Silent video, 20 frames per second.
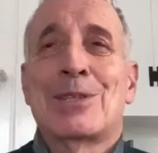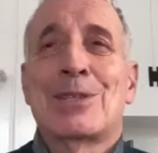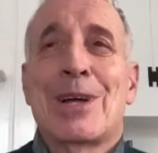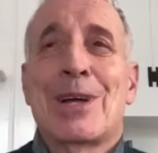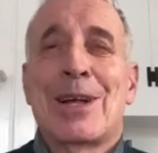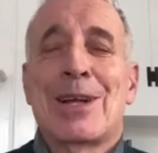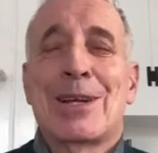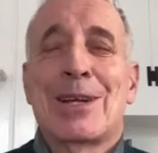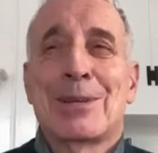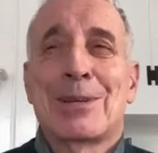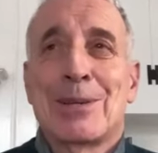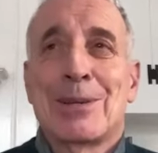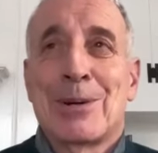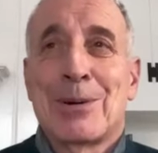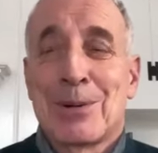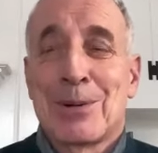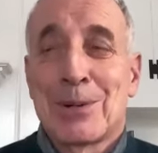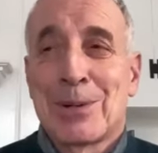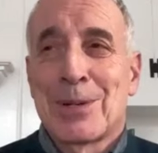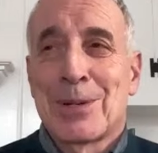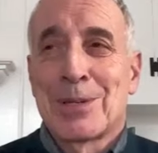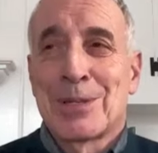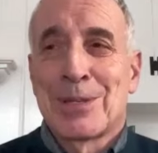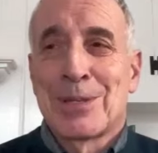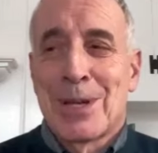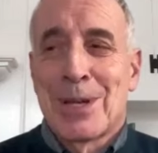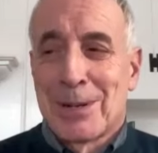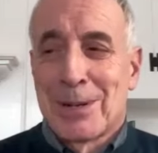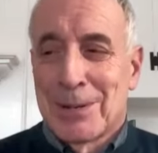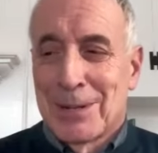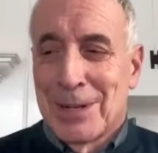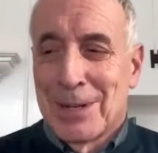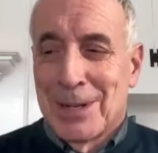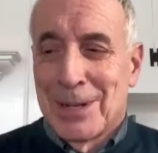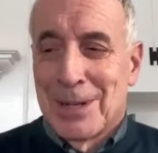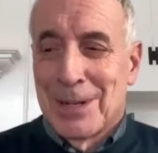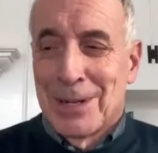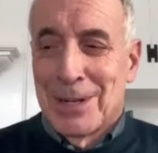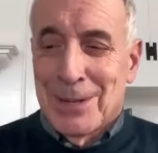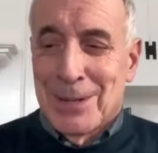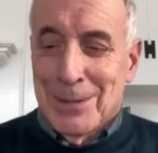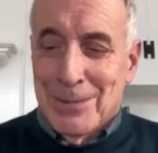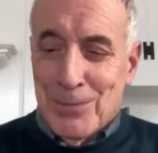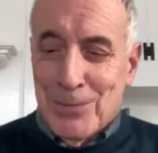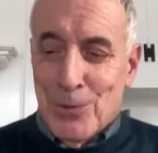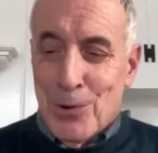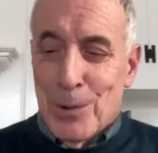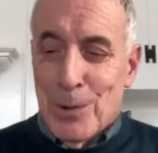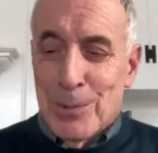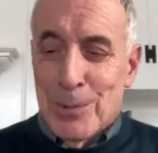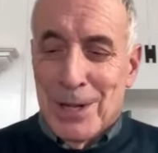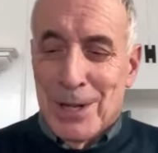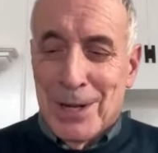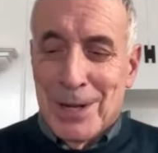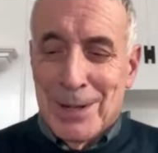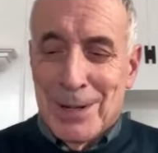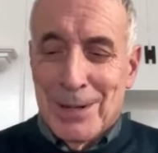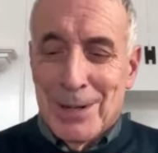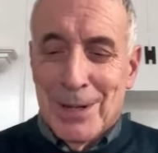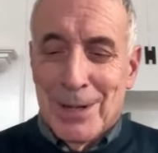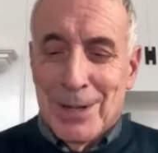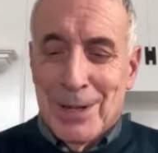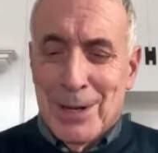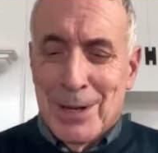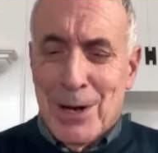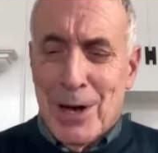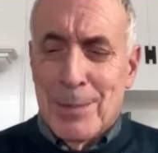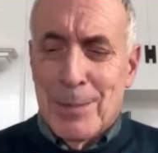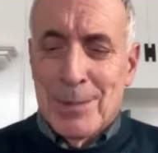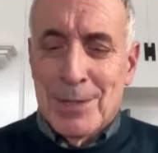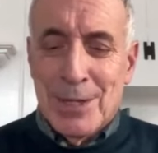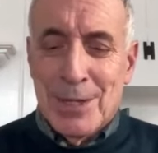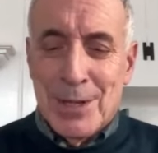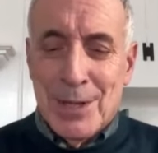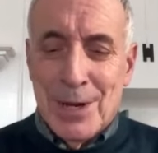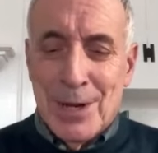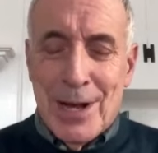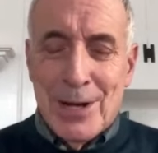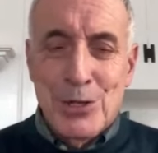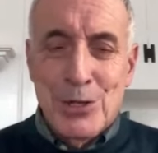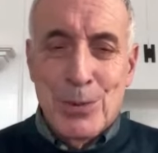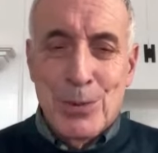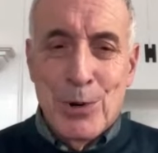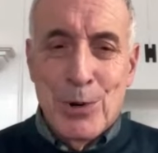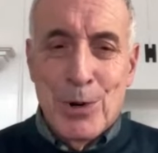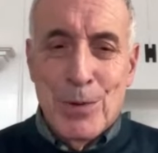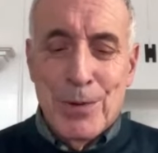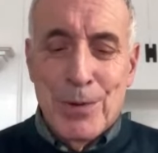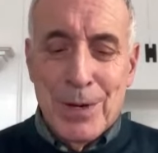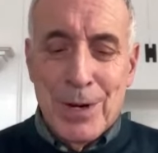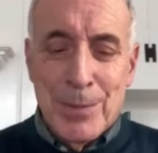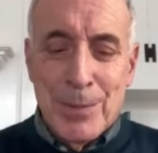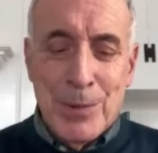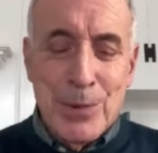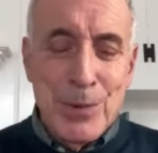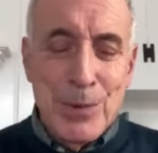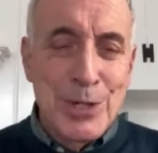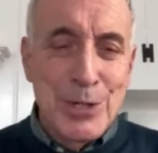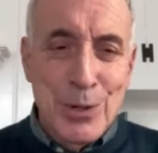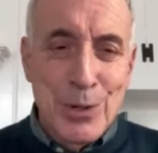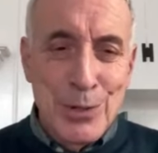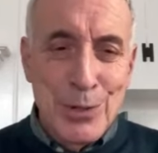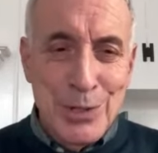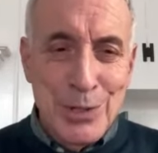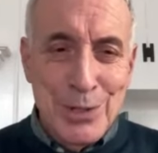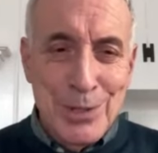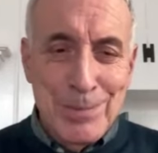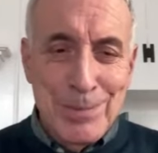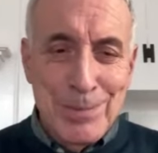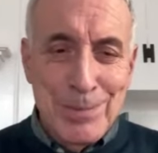it's not a you know a set right. formula. Uh, the economists at the National Bureau of Economic Research